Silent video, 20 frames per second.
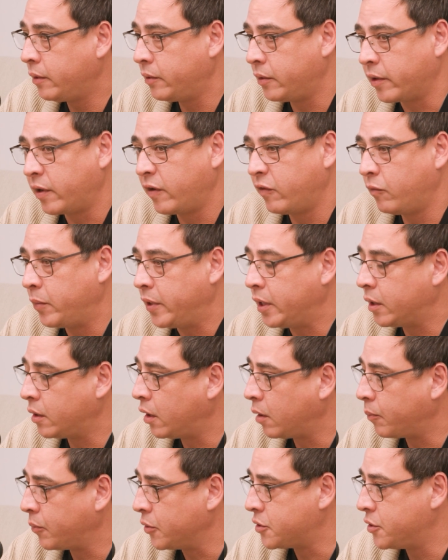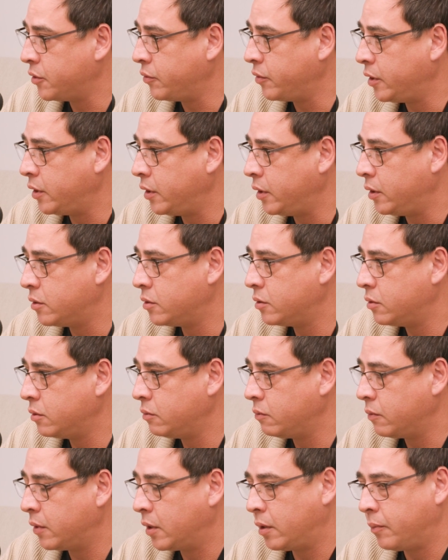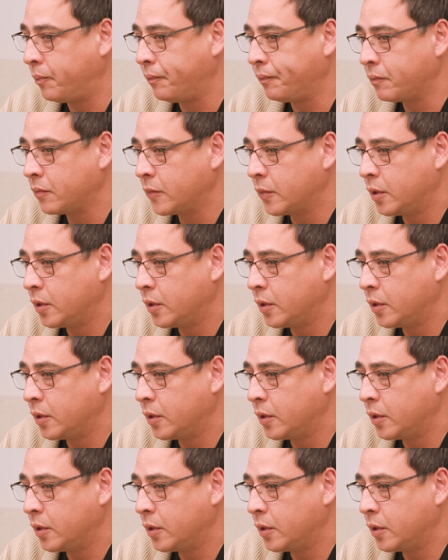and they're giving me an opportunity to